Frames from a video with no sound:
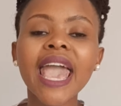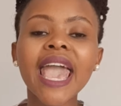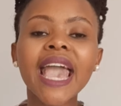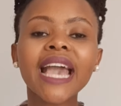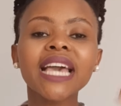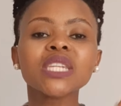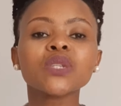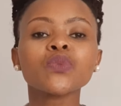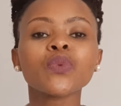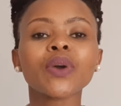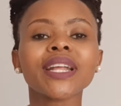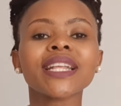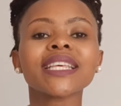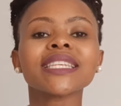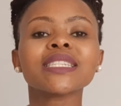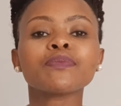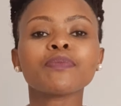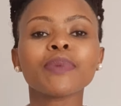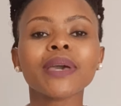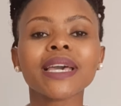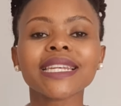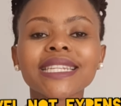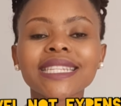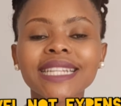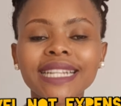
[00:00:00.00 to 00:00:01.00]
as well as
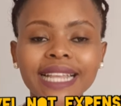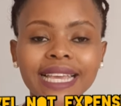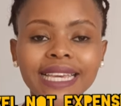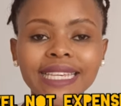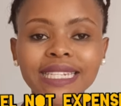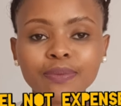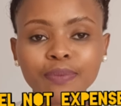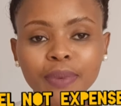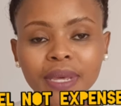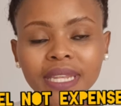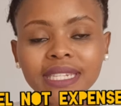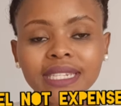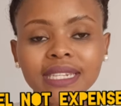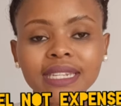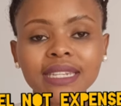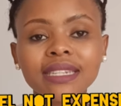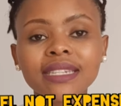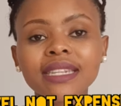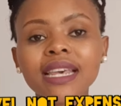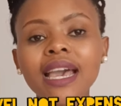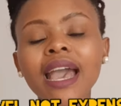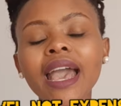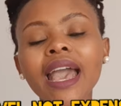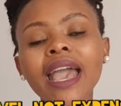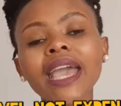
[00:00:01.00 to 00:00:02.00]
personal expenses.
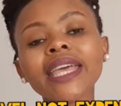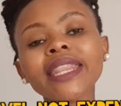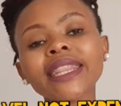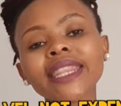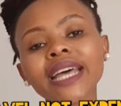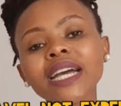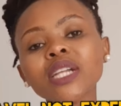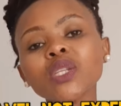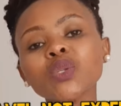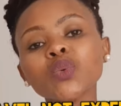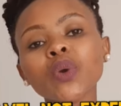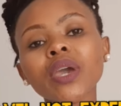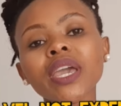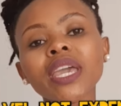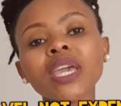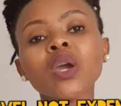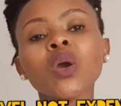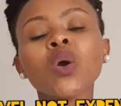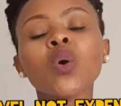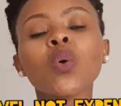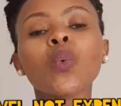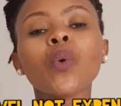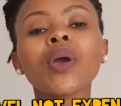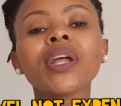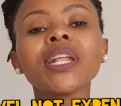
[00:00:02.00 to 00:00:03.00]
In that way,
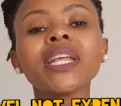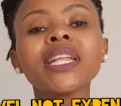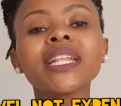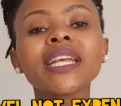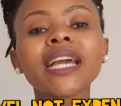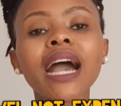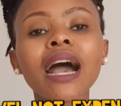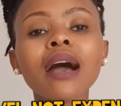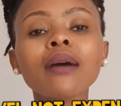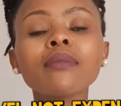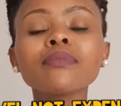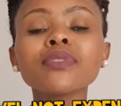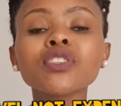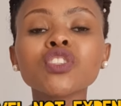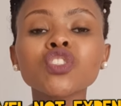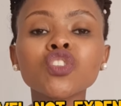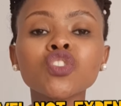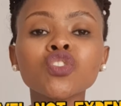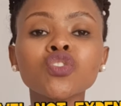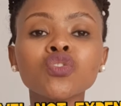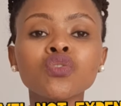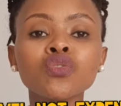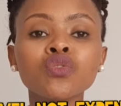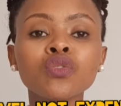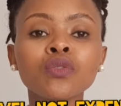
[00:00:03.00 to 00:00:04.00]
when it comes
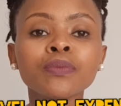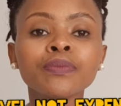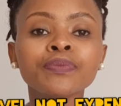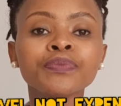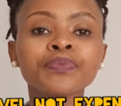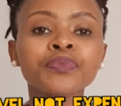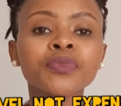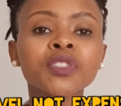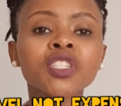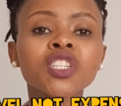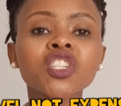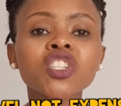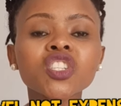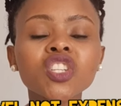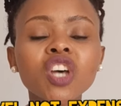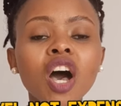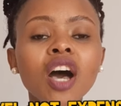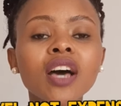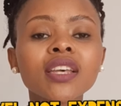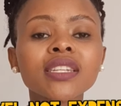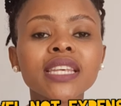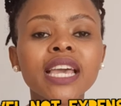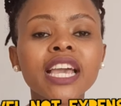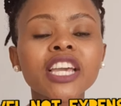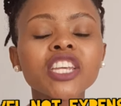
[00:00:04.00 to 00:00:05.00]
to
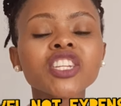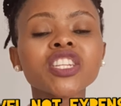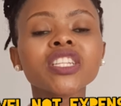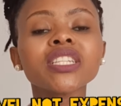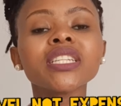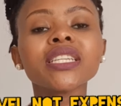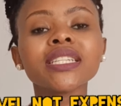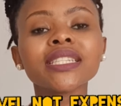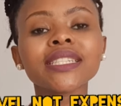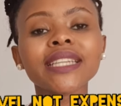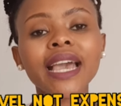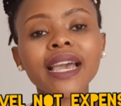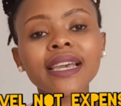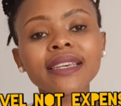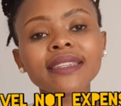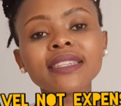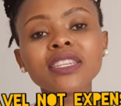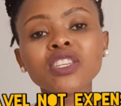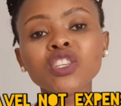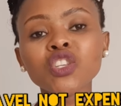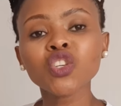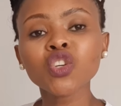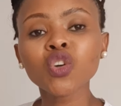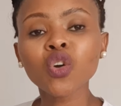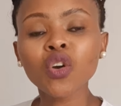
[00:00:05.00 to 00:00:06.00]
SARS actually
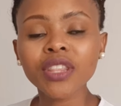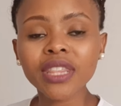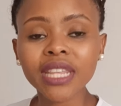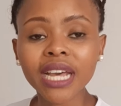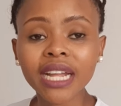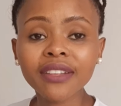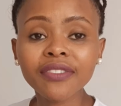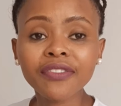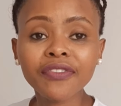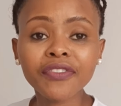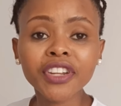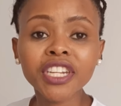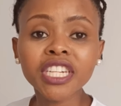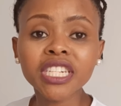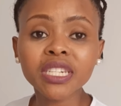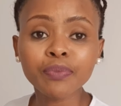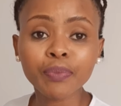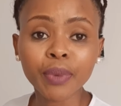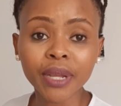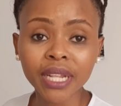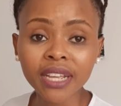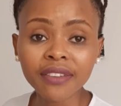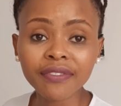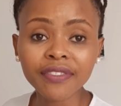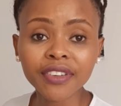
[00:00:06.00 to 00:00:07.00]
taxing you on that fringe
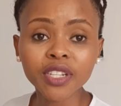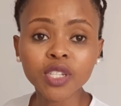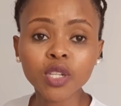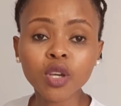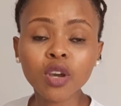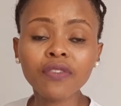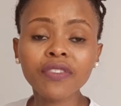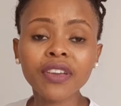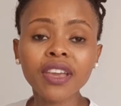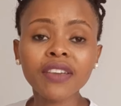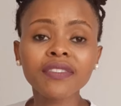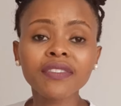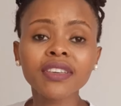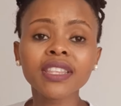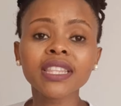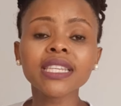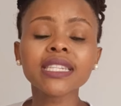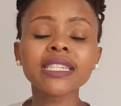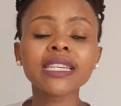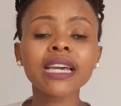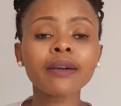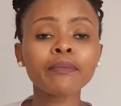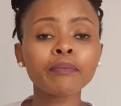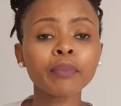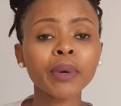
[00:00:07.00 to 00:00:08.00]
benefit of having this
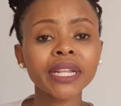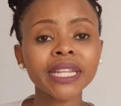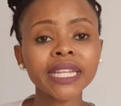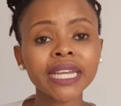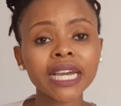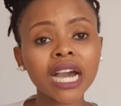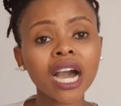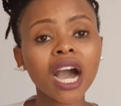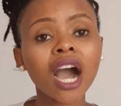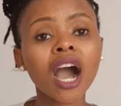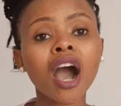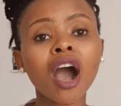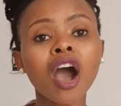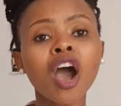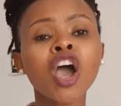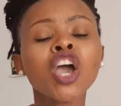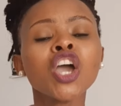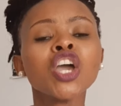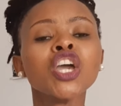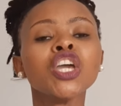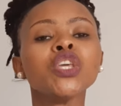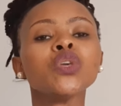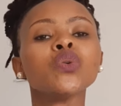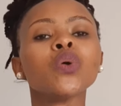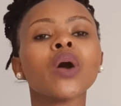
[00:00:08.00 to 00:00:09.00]
company car,
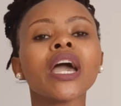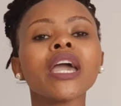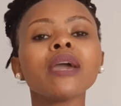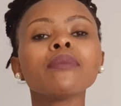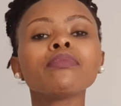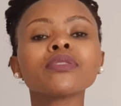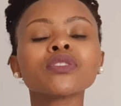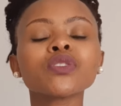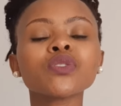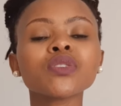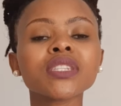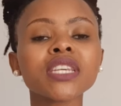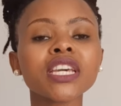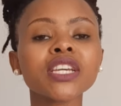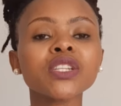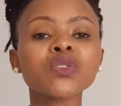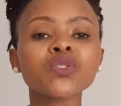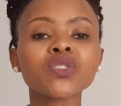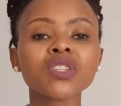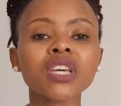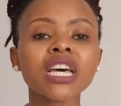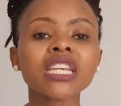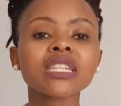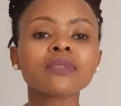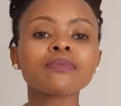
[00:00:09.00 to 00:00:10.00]
you are able to say to
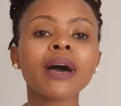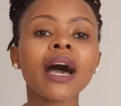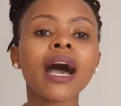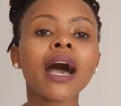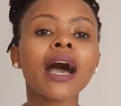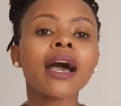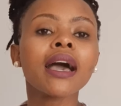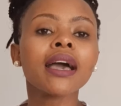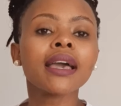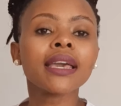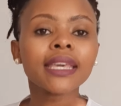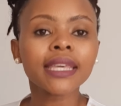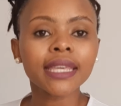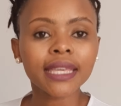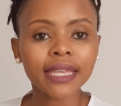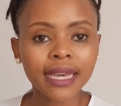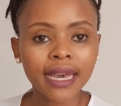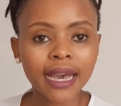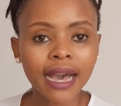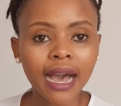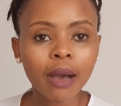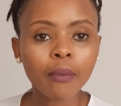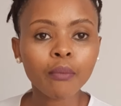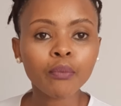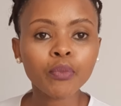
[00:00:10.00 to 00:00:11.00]
SARS, but here
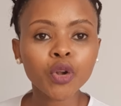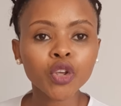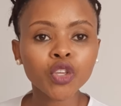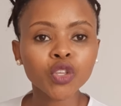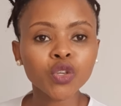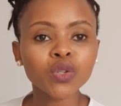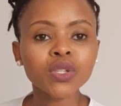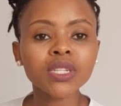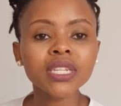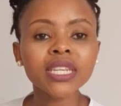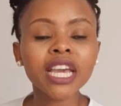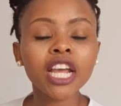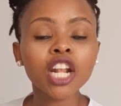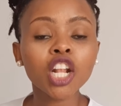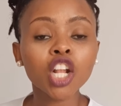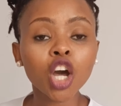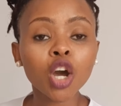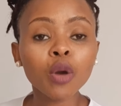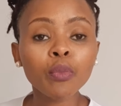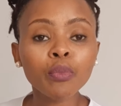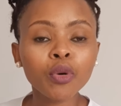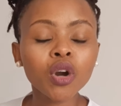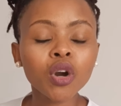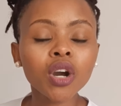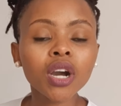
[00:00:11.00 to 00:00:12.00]
I'm producing a
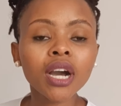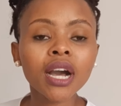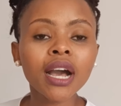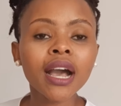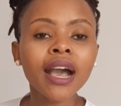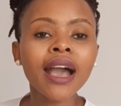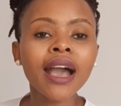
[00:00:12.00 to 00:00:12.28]
logbook,